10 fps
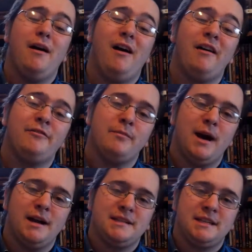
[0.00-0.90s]
of
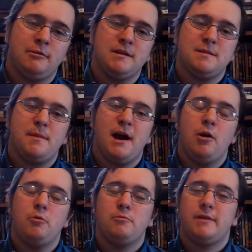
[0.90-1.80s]
my series
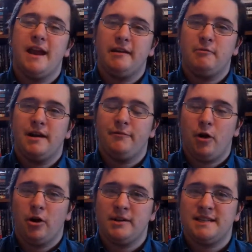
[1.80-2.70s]
about getting ready for
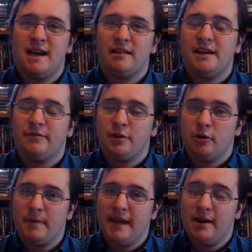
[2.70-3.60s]
Artist Alley if you're
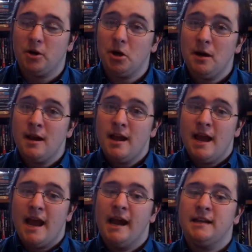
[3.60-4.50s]
a beginner,
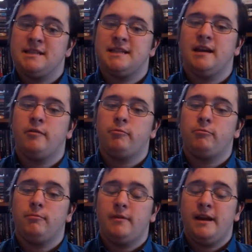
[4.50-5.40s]
and stick
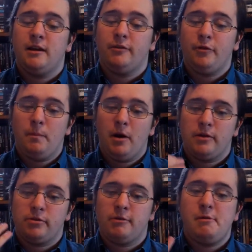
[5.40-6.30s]
here for
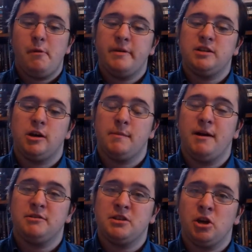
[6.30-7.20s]
part 3 when we talk
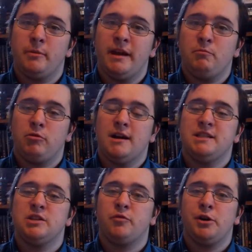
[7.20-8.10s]
about determining
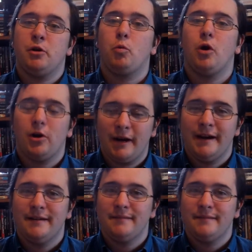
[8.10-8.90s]
prices for your work.